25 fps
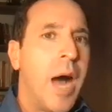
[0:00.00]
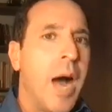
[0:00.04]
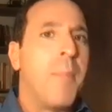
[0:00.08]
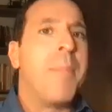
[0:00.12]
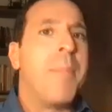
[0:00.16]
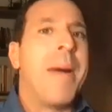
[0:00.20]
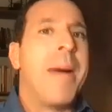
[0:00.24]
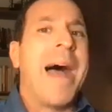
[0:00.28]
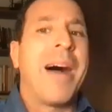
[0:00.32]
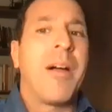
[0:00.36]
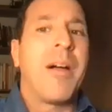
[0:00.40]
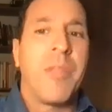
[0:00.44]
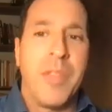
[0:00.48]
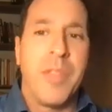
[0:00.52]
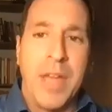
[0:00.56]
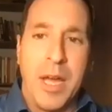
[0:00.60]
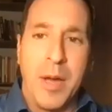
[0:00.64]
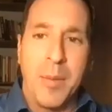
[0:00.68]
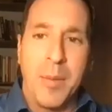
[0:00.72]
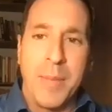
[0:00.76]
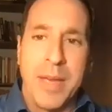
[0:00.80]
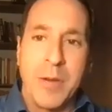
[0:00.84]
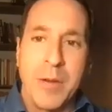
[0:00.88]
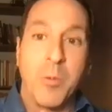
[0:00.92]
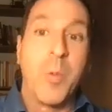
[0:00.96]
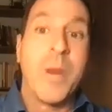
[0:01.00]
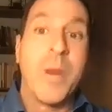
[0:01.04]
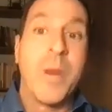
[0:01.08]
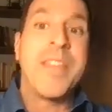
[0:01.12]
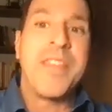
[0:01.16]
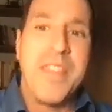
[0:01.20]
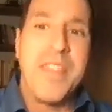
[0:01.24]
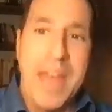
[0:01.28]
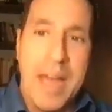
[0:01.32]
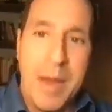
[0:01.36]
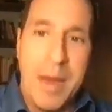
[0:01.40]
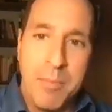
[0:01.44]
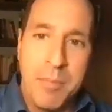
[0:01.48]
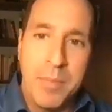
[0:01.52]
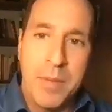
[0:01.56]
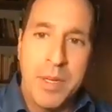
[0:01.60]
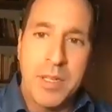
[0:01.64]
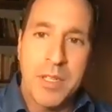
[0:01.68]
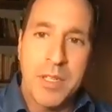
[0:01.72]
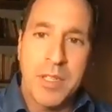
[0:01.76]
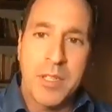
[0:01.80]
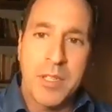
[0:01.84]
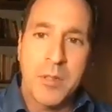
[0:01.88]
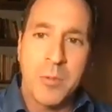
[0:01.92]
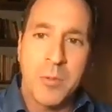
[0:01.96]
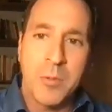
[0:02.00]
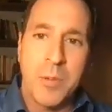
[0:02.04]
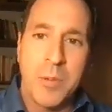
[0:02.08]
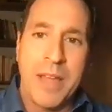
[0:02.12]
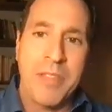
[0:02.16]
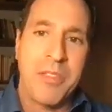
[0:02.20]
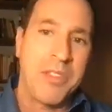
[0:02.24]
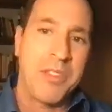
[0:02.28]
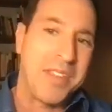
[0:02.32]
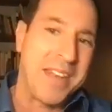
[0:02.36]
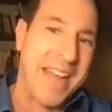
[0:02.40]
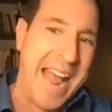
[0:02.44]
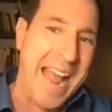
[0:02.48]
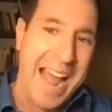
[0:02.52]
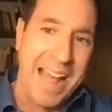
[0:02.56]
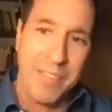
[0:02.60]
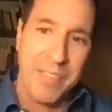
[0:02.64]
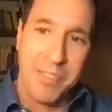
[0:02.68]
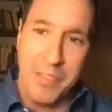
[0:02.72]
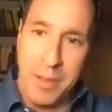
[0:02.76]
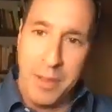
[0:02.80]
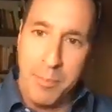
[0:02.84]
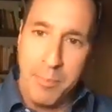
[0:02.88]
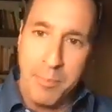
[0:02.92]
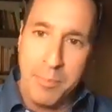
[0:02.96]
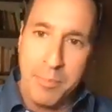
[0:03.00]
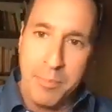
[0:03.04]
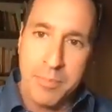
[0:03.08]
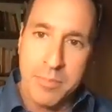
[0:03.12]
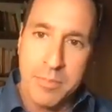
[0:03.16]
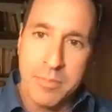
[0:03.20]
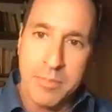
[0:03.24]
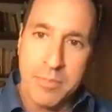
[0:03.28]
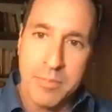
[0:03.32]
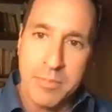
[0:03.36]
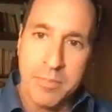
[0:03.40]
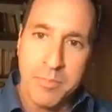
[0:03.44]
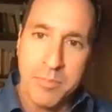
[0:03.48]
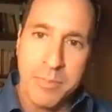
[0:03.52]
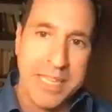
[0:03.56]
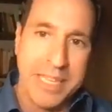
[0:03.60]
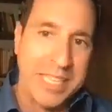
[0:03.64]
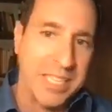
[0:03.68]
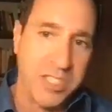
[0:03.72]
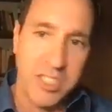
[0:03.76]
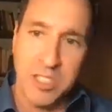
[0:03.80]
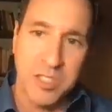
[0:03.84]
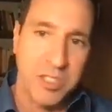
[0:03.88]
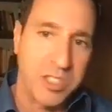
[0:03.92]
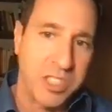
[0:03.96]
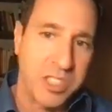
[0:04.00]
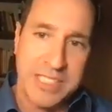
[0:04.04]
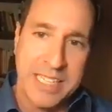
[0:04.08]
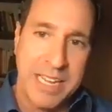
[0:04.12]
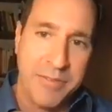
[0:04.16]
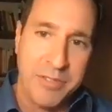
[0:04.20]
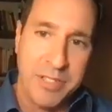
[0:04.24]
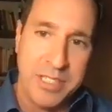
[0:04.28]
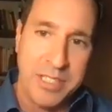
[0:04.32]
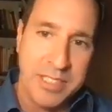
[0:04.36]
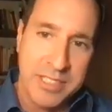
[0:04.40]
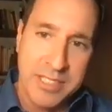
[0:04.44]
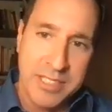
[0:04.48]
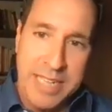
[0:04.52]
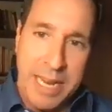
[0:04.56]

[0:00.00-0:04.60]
about them and with them rather than at them, because they're just having to